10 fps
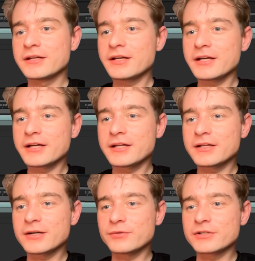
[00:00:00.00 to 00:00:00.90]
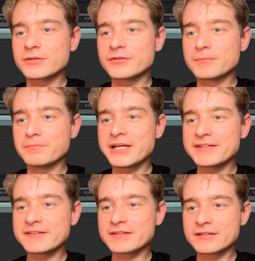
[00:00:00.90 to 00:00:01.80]
And I will go to matte
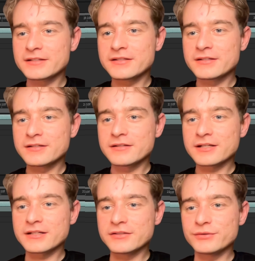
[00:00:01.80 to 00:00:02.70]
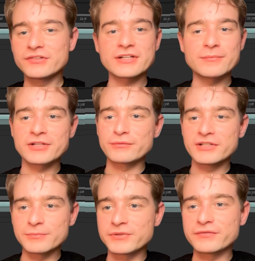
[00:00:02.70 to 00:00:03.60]
and do the same thing we
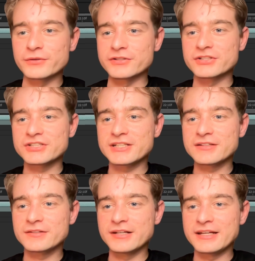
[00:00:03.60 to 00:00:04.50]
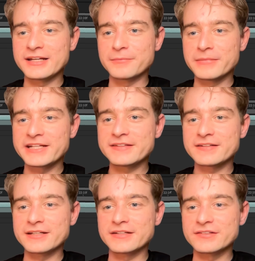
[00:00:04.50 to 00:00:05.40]
did before. Just set it to the layer matte
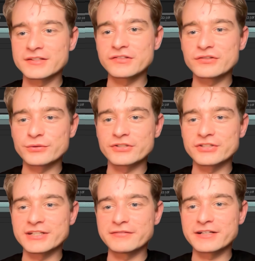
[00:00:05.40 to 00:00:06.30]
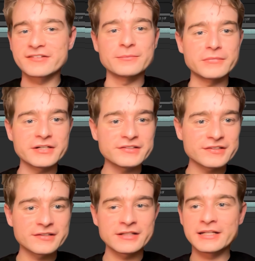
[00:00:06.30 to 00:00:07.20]
and then set the source to effects and
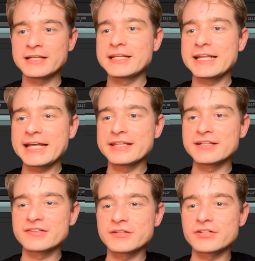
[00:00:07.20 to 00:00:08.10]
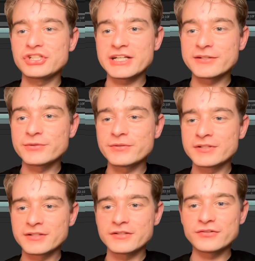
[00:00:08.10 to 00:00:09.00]
masks. And then set the channel
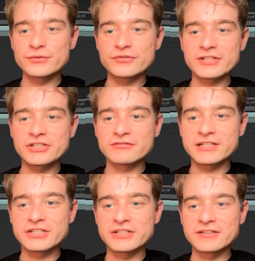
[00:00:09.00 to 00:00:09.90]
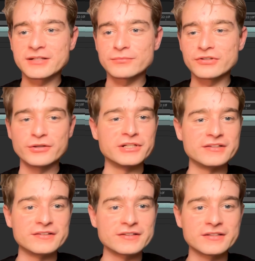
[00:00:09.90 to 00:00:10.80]
to saturation times
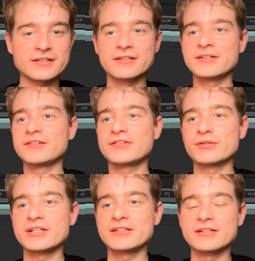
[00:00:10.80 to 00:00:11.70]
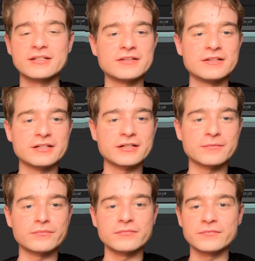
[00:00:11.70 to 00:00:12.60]
luminance, so that it
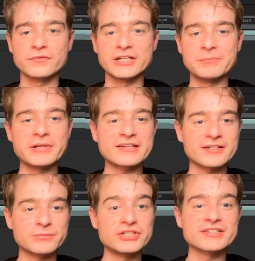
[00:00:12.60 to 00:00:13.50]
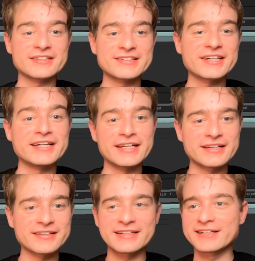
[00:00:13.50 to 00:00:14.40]
really picks up just the sign and
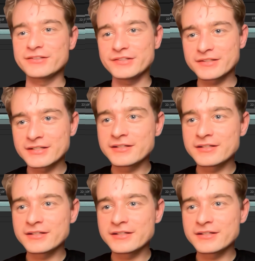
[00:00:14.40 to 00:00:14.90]
nothing else.